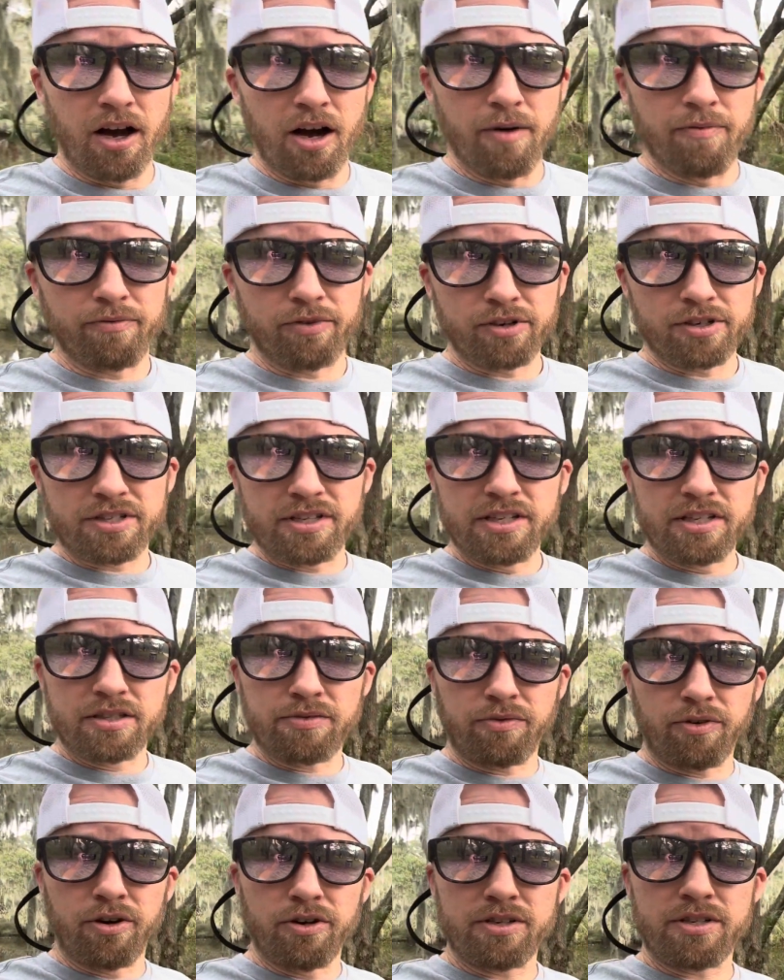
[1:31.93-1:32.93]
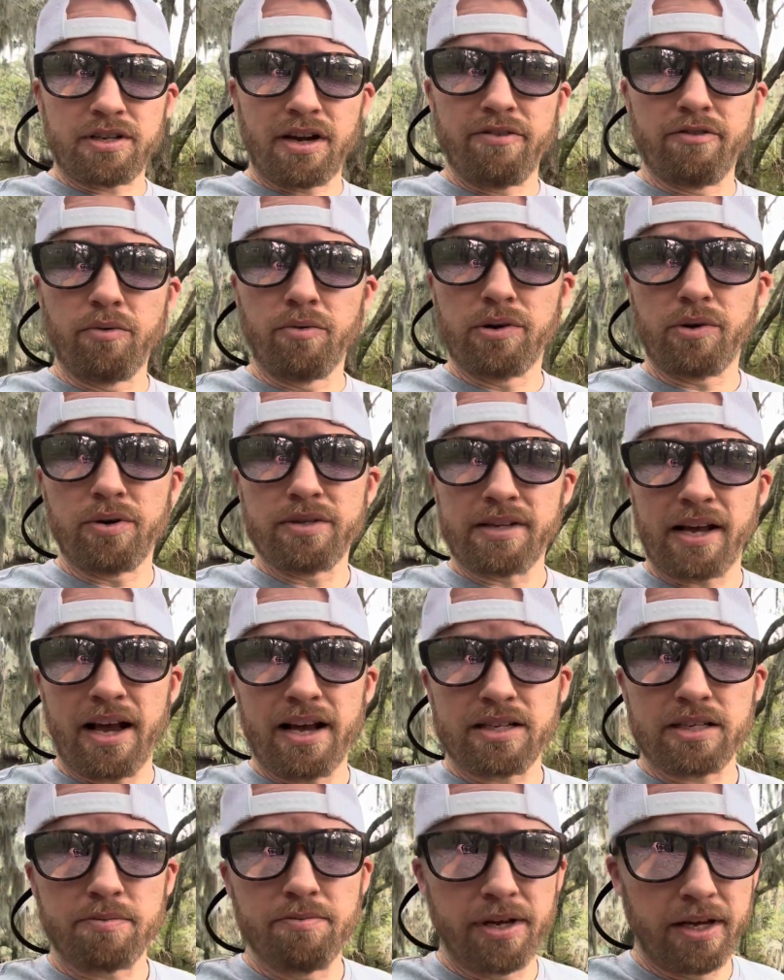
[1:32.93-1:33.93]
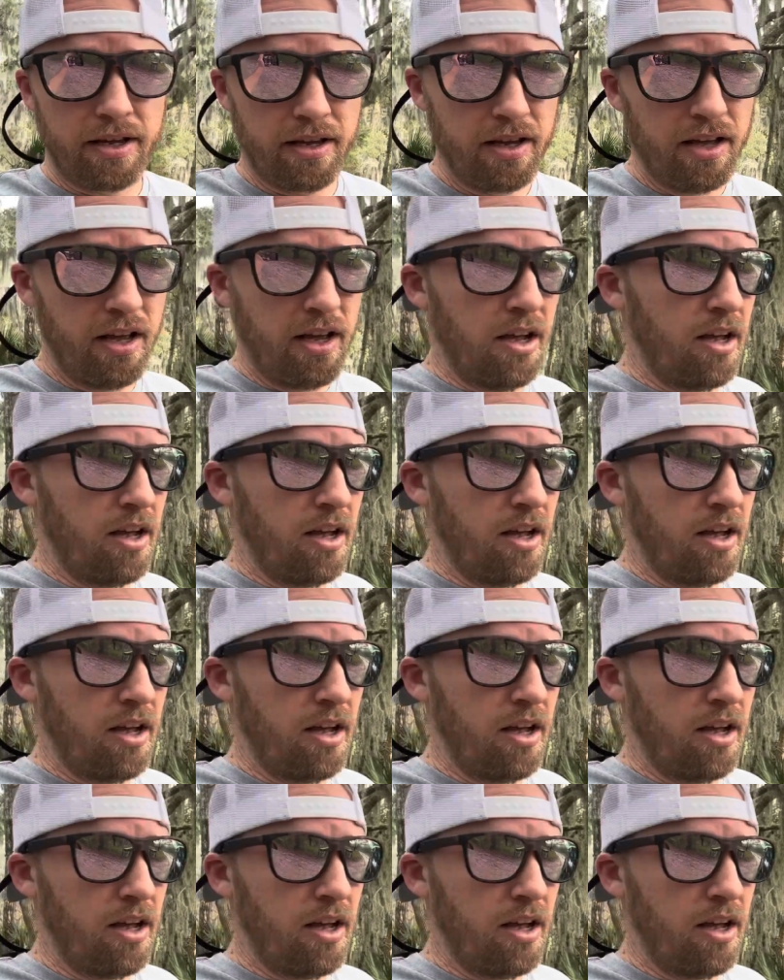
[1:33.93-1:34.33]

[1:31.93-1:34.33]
first things first, everyone always asks me,